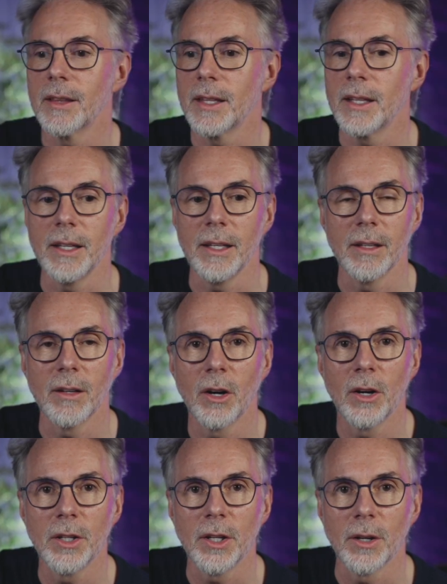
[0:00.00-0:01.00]
The
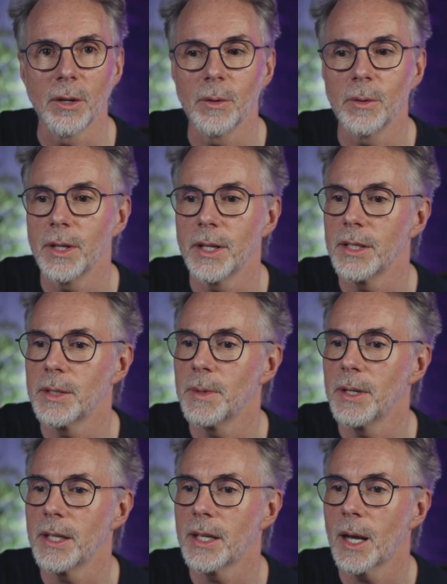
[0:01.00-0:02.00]
audio is
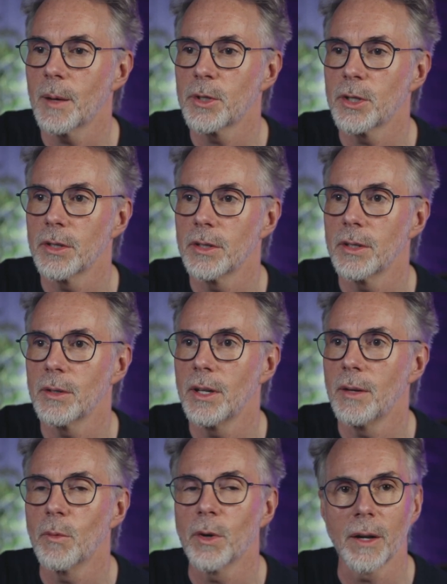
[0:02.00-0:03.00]
being captured
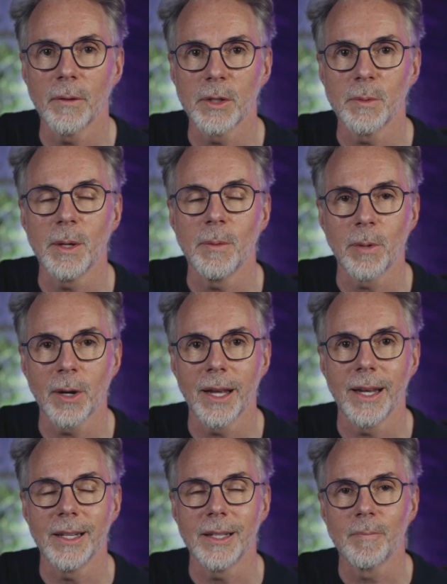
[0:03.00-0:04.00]
in whatever's being
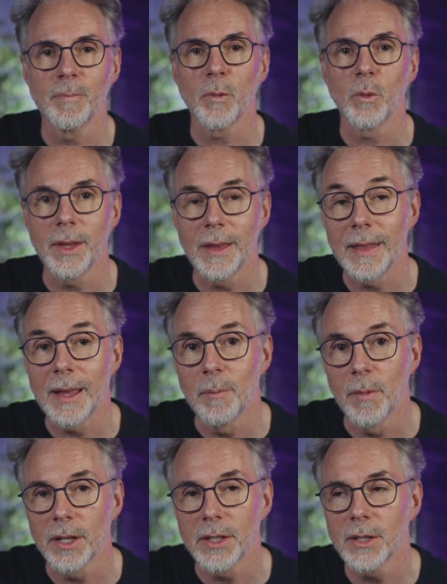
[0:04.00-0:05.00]
played within that
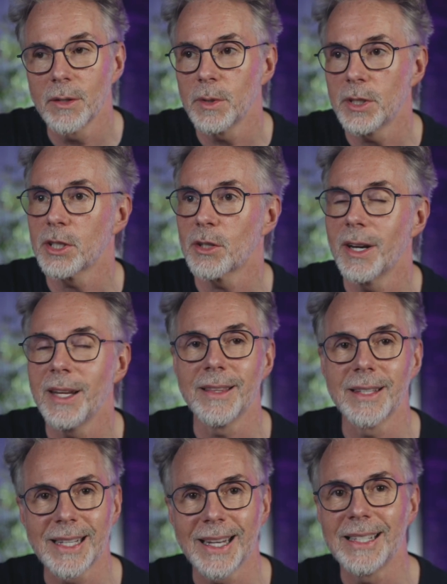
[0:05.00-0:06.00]
monitor, which is great. In this
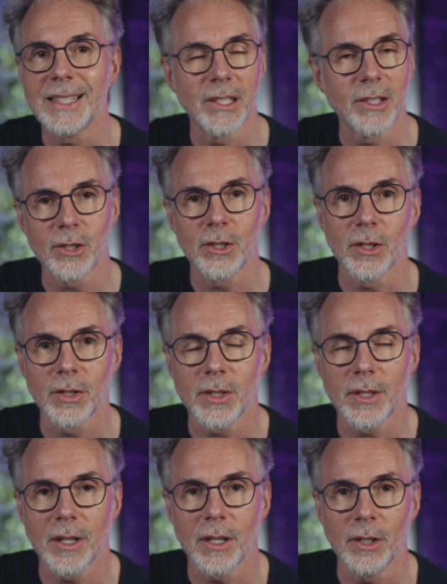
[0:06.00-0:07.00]
case, it's just
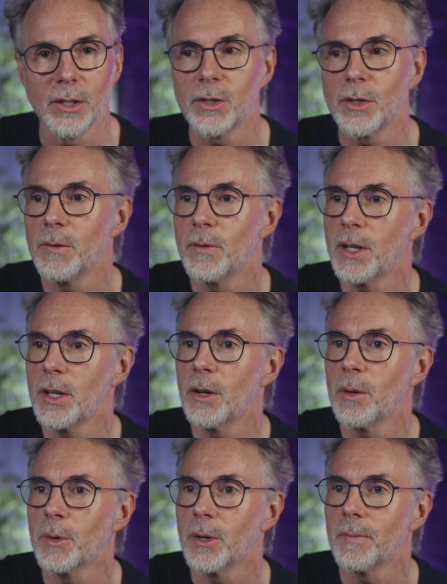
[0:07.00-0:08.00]
a YouTube video,
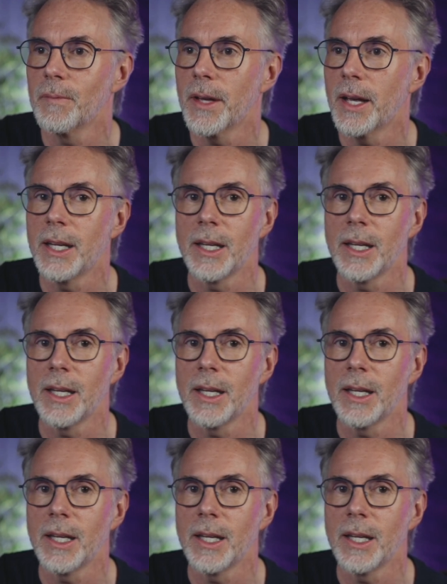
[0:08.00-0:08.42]
but any